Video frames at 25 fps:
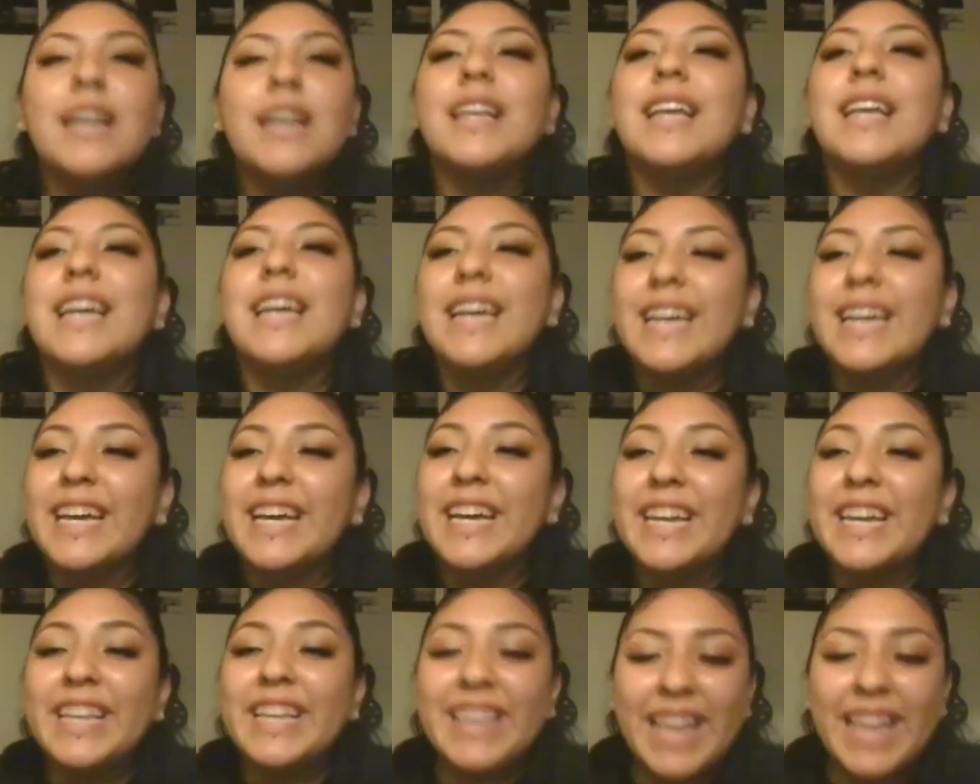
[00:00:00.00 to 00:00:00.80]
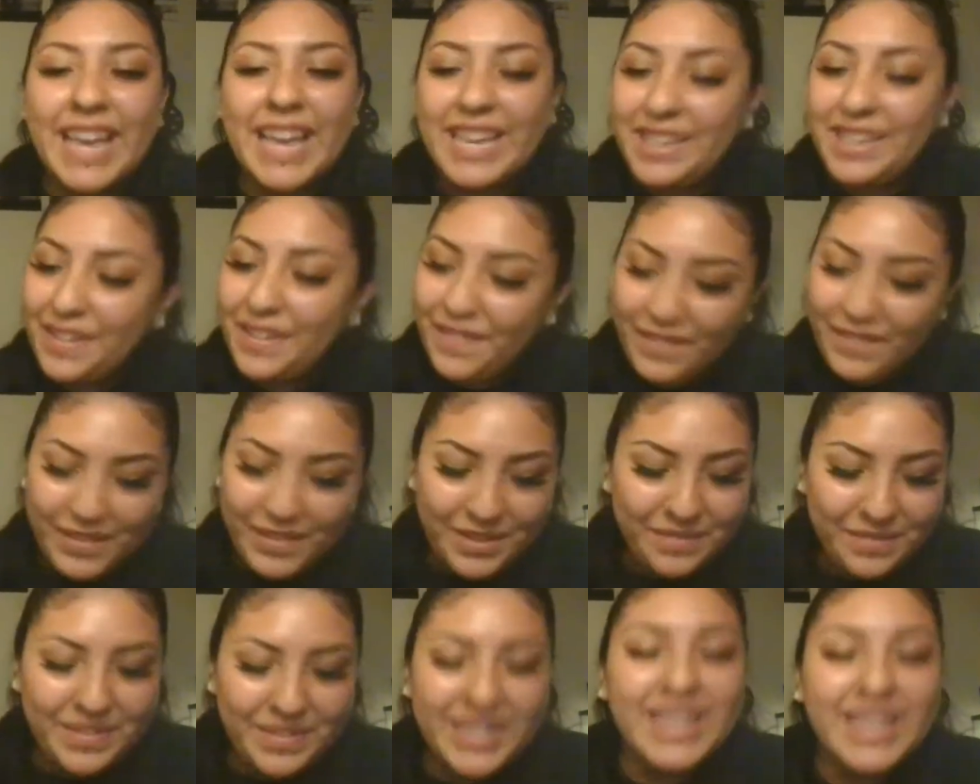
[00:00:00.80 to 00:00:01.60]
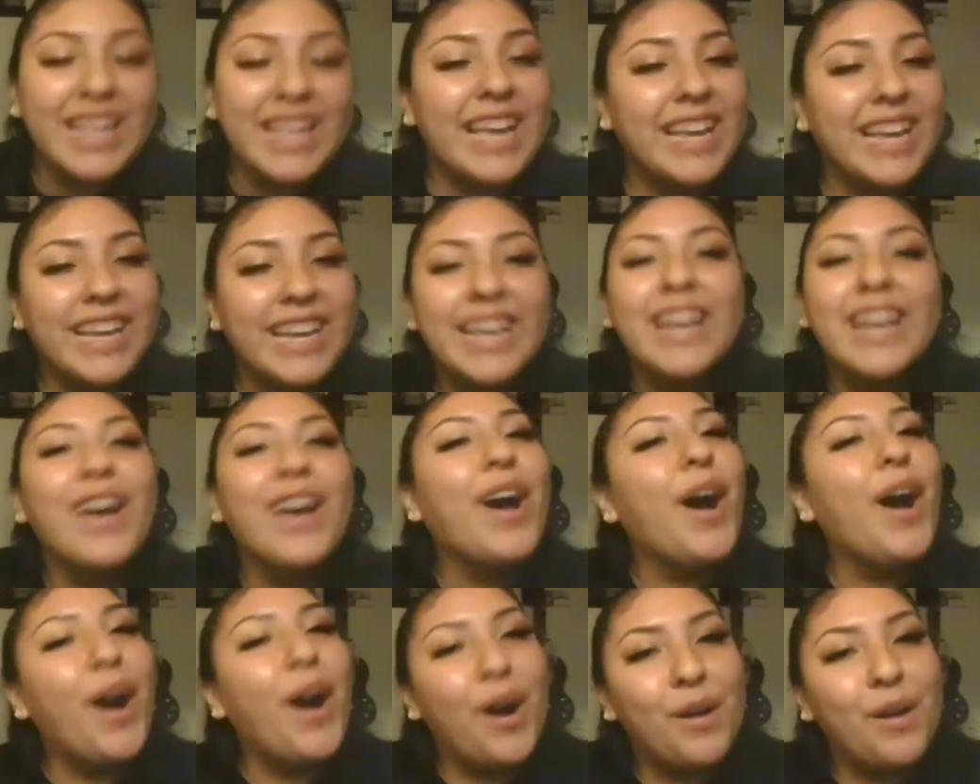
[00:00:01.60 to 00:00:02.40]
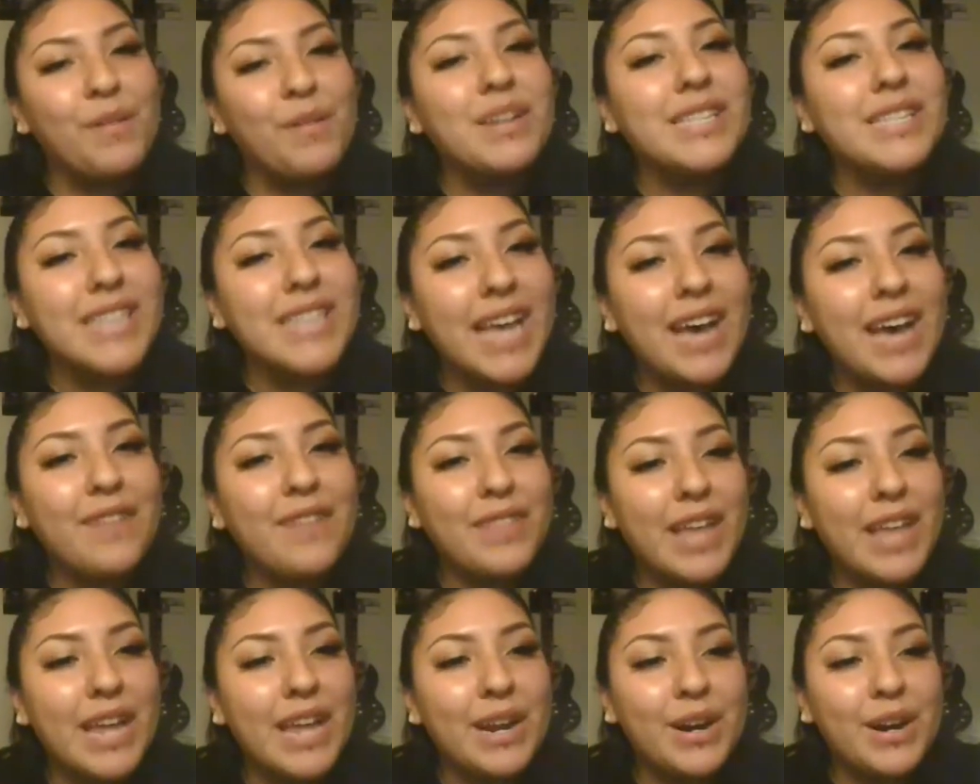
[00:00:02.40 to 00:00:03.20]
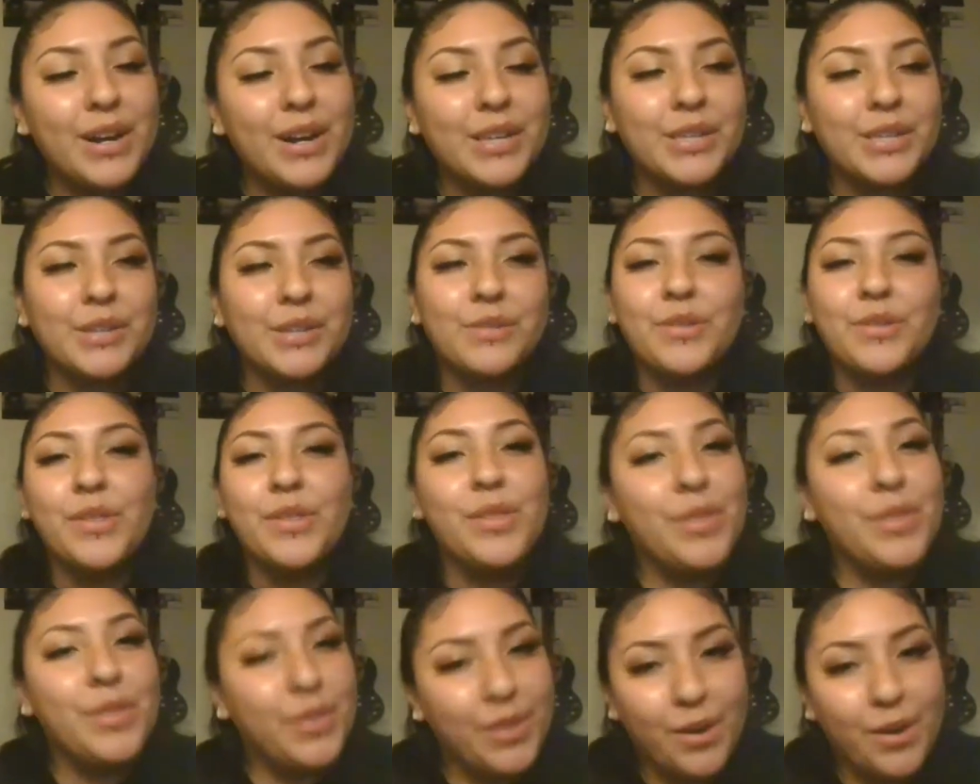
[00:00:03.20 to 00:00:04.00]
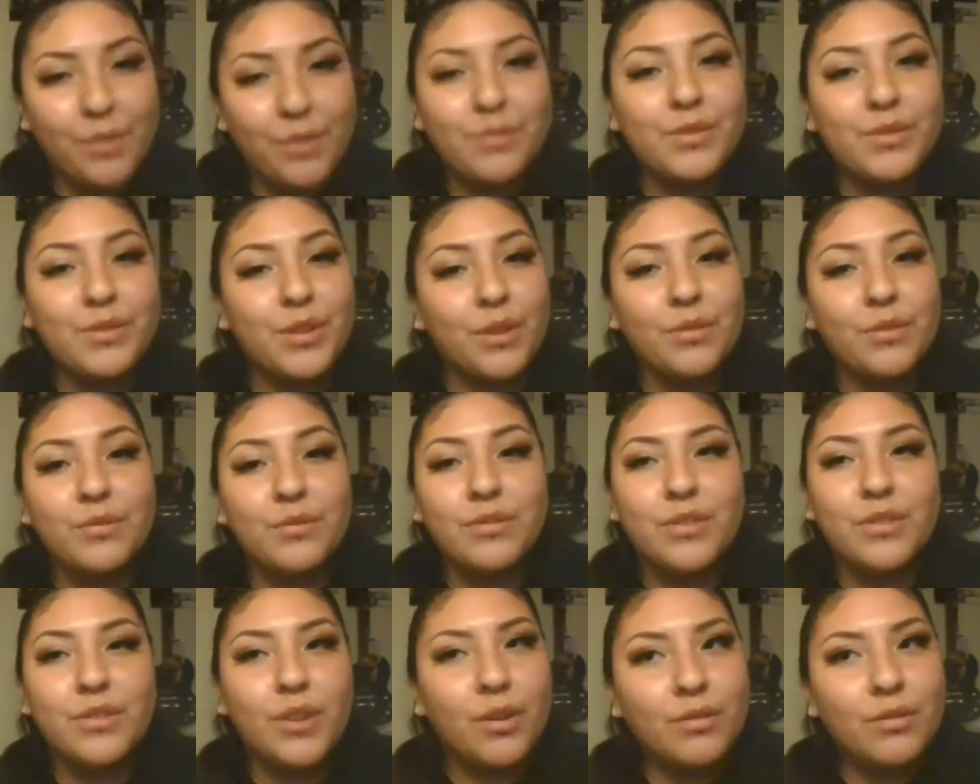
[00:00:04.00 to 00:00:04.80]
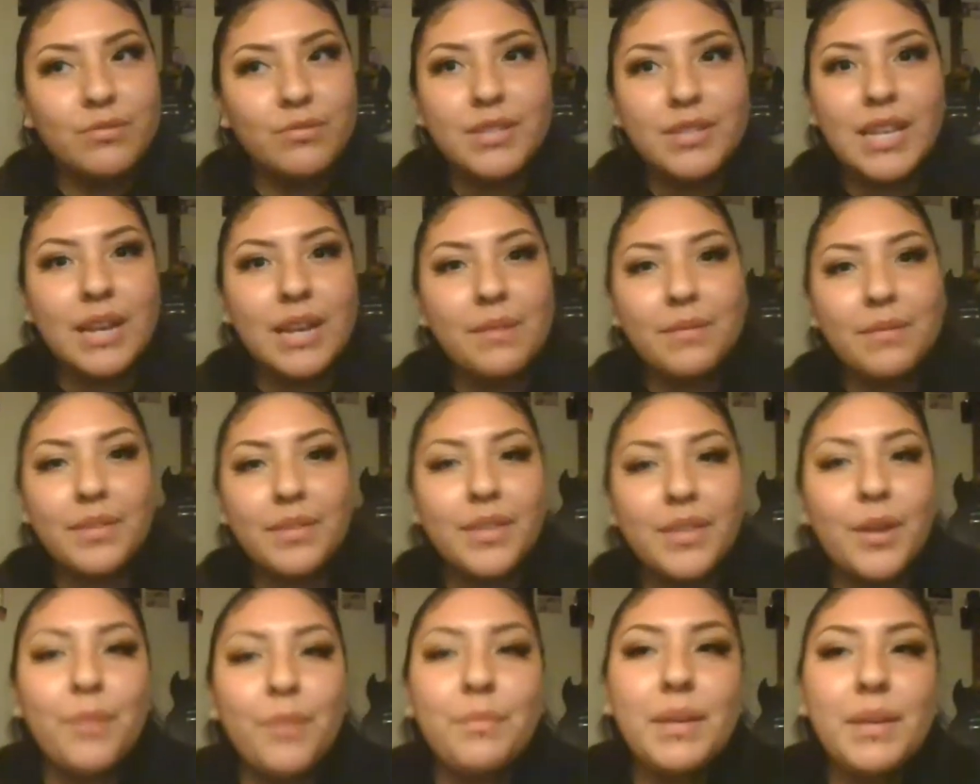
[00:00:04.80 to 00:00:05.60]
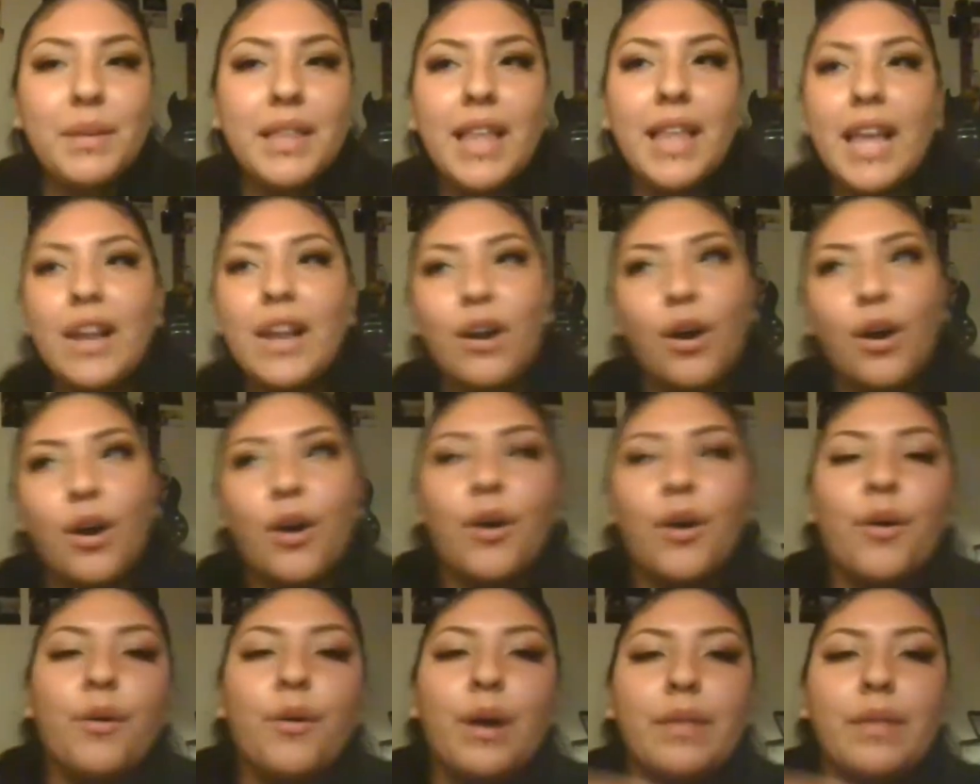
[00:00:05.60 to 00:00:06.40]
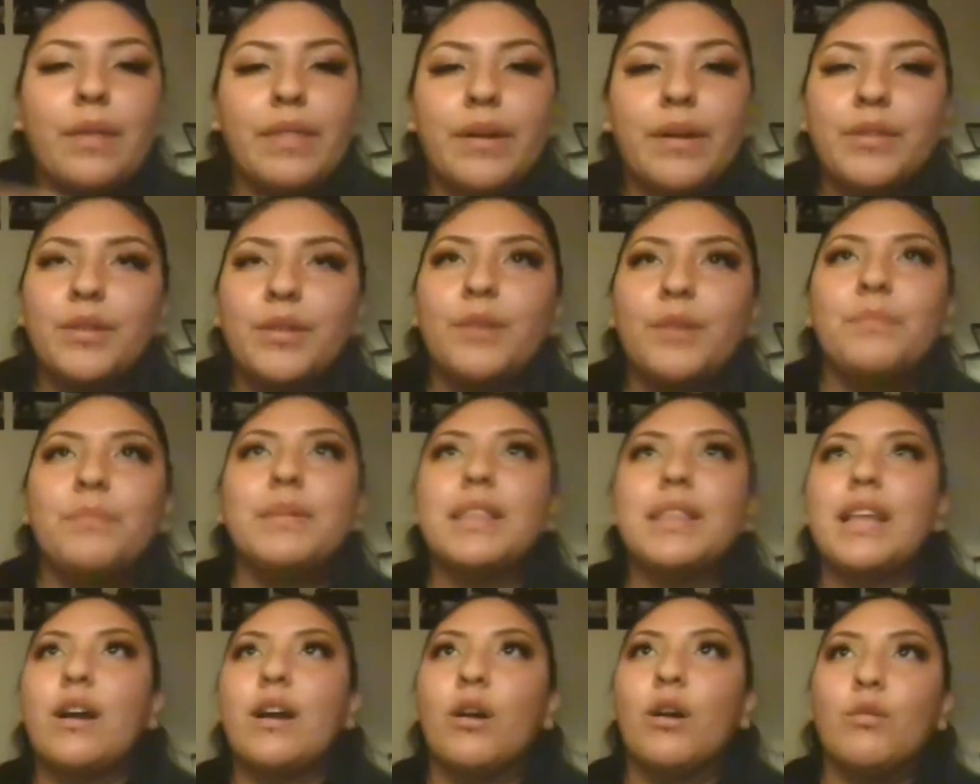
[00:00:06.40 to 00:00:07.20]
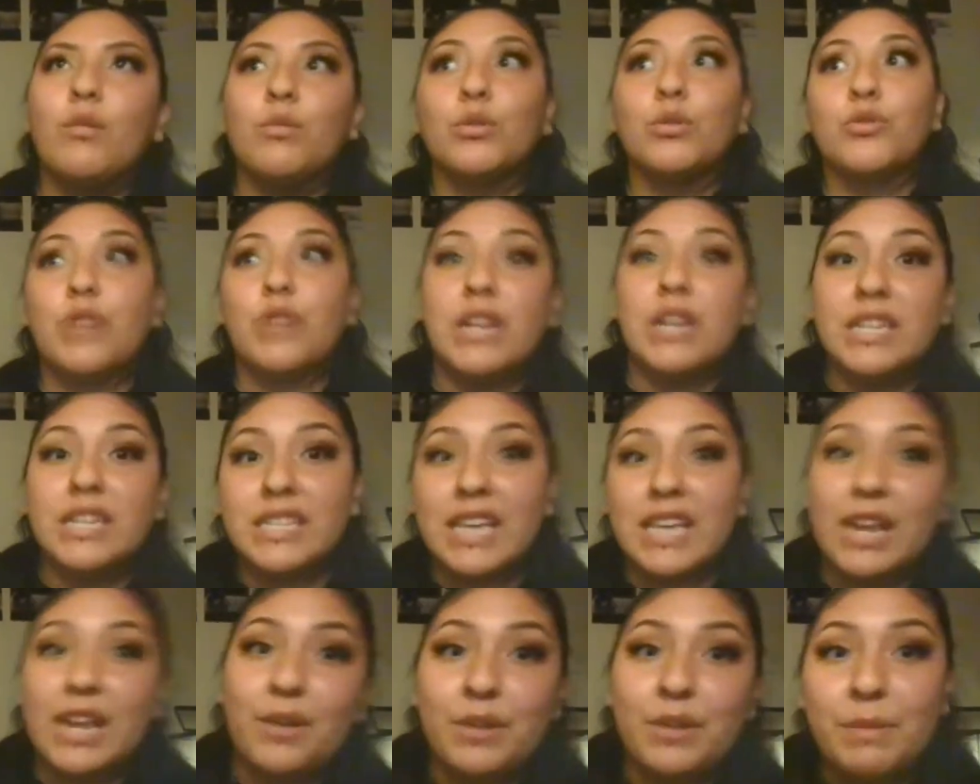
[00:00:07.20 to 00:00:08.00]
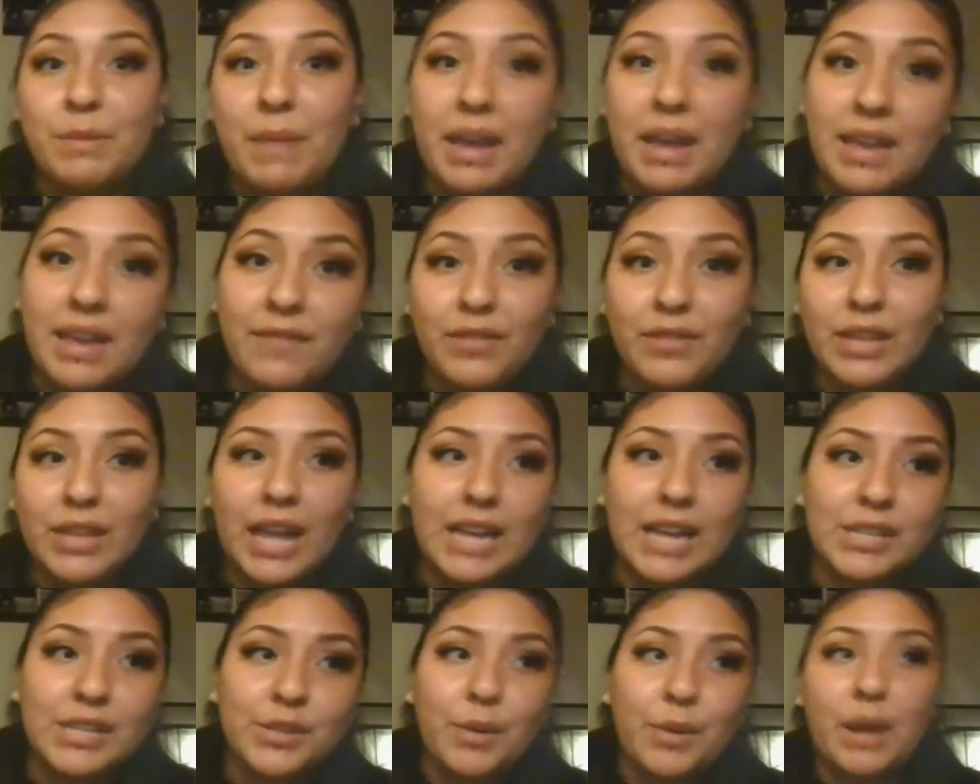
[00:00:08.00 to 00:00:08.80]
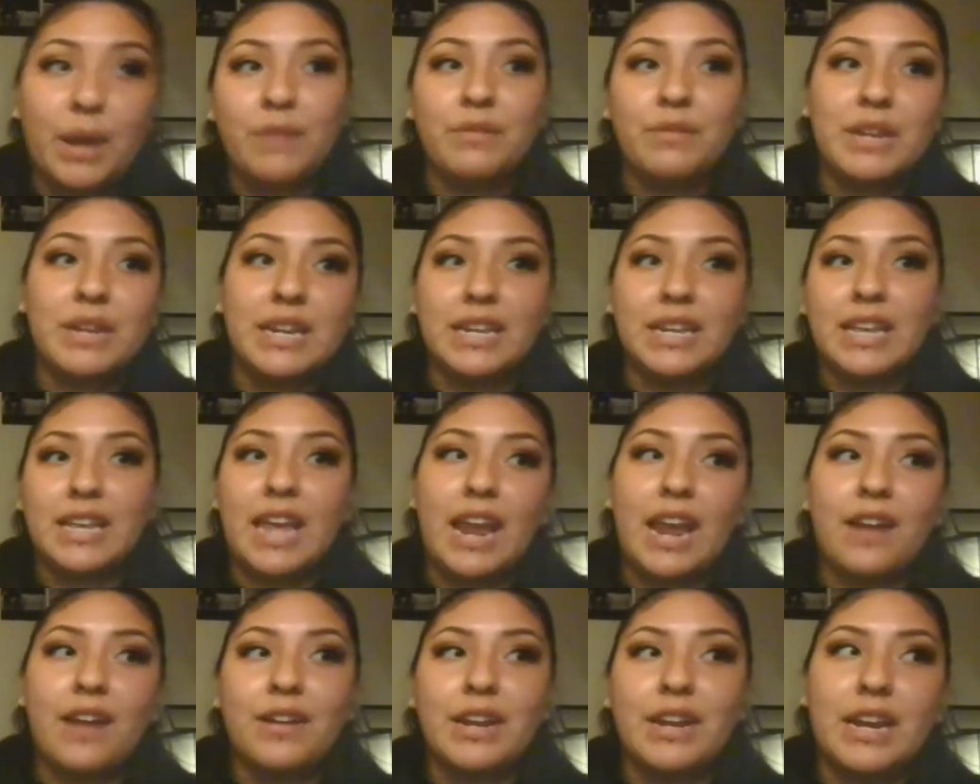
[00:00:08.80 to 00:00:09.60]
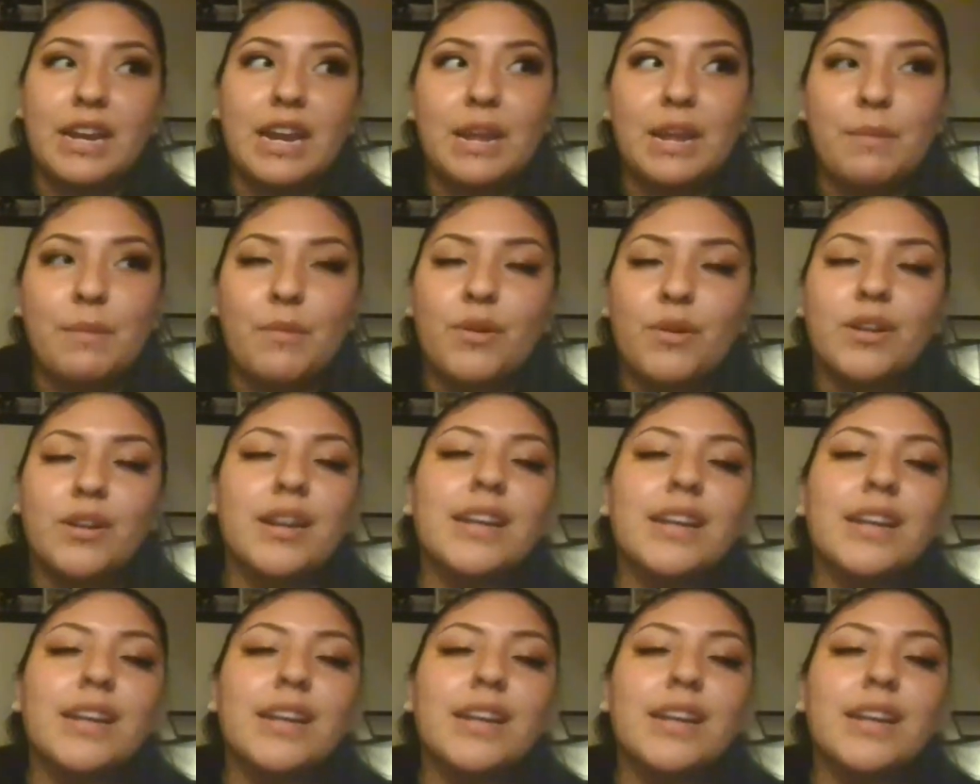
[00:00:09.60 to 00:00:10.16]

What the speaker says: Like, you feel me? Like, always have that on you. Don't be like, oh, no, don't be like, oh, well, Drea said I don't need my evil eye, so I don't need to carry it anymore.